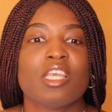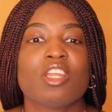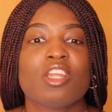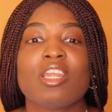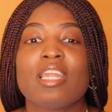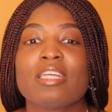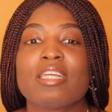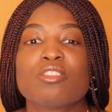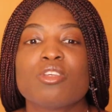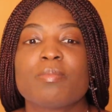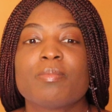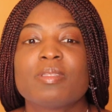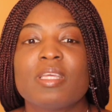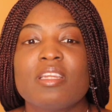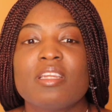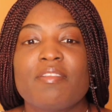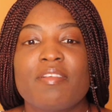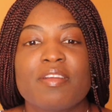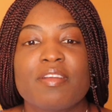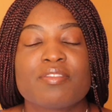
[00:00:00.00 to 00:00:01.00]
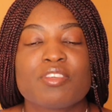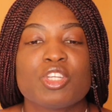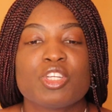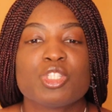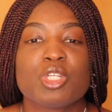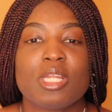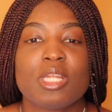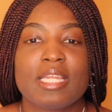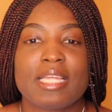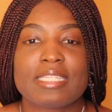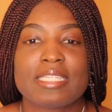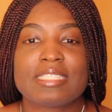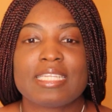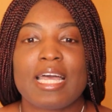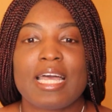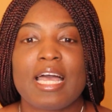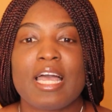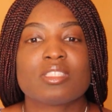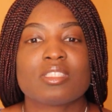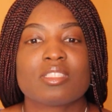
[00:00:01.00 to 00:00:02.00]
In order to obtain the verification
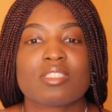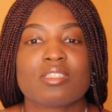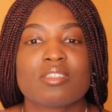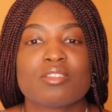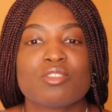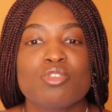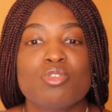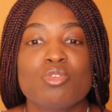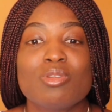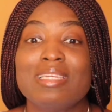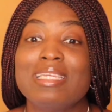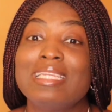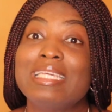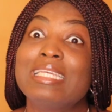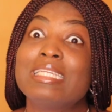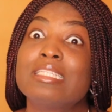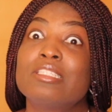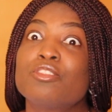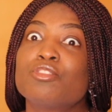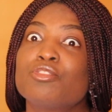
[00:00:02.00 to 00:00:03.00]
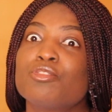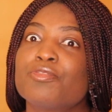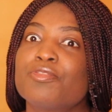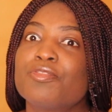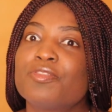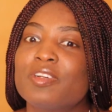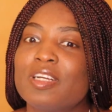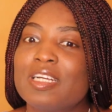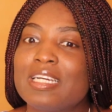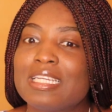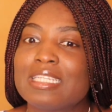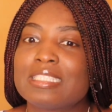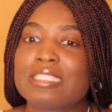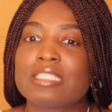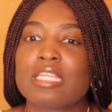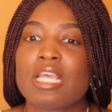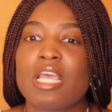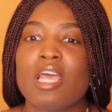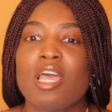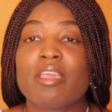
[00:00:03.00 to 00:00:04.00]
letter, you need to
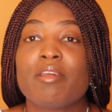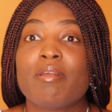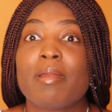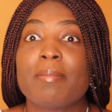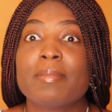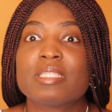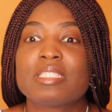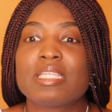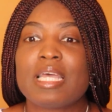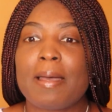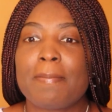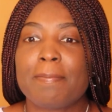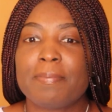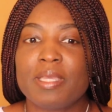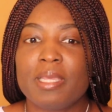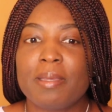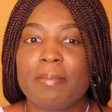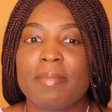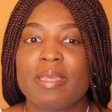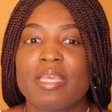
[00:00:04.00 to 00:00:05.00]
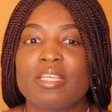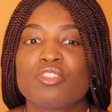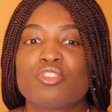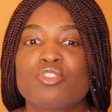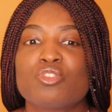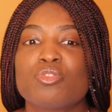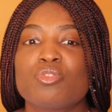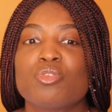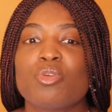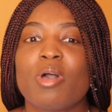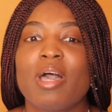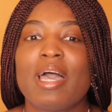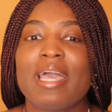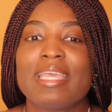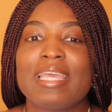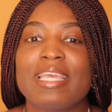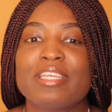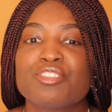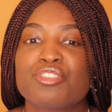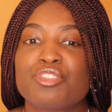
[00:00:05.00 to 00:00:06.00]
first make a remitter payment to your
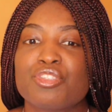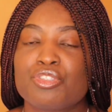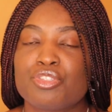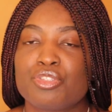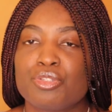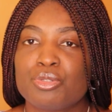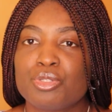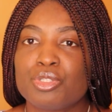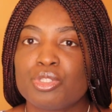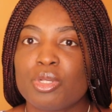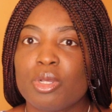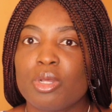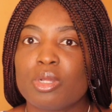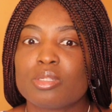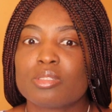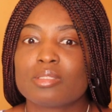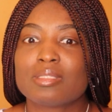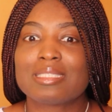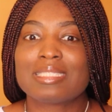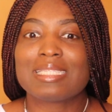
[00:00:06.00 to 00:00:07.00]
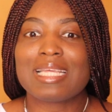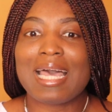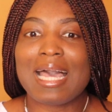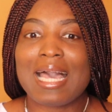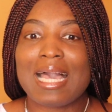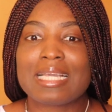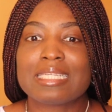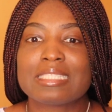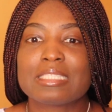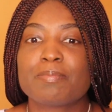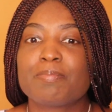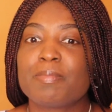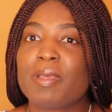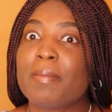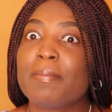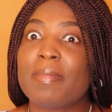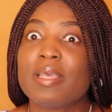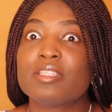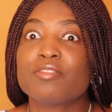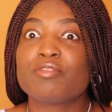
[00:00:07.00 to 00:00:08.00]
higher institution tagged
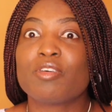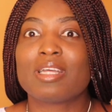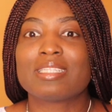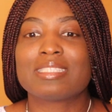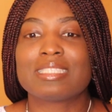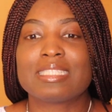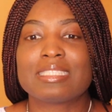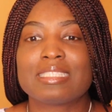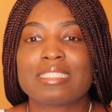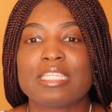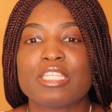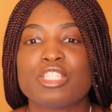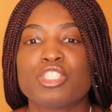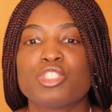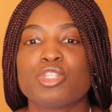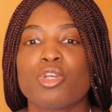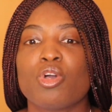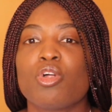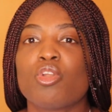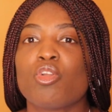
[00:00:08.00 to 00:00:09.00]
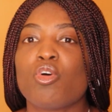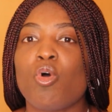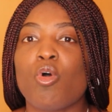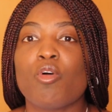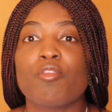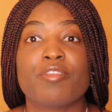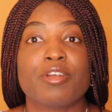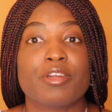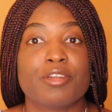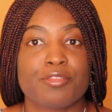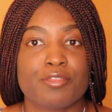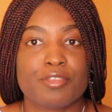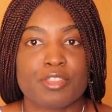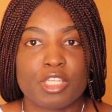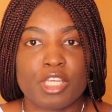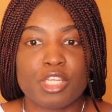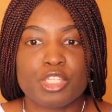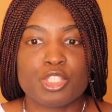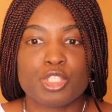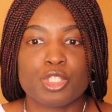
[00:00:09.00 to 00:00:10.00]
payment for attestation or
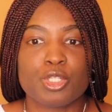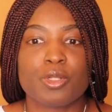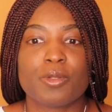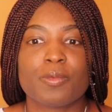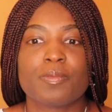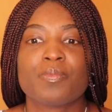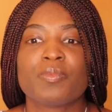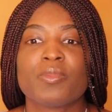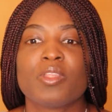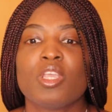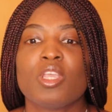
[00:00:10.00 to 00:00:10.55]
verification.